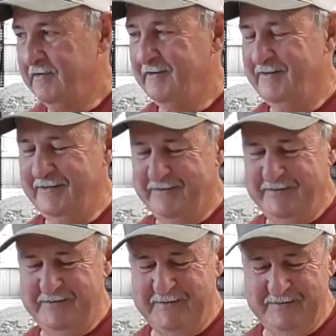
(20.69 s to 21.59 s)

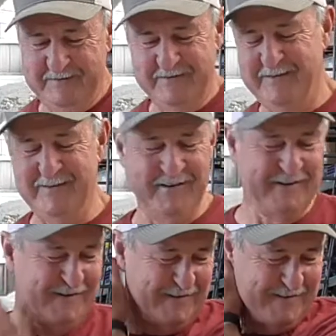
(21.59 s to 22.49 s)

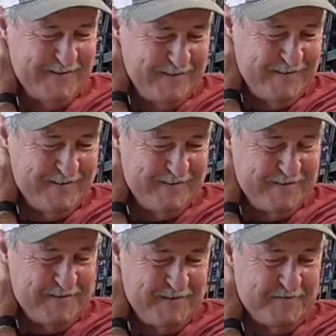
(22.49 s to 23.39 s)

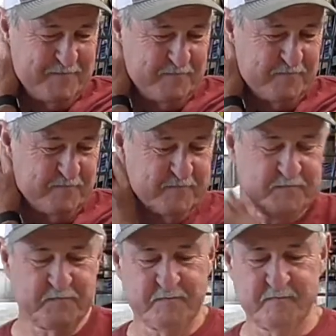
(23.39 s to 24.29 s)

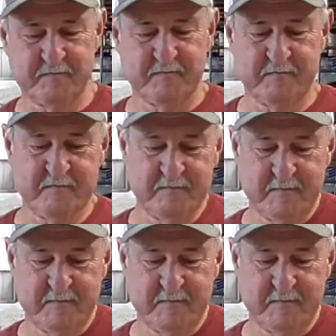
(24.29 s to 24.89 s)
This person isn't speaking.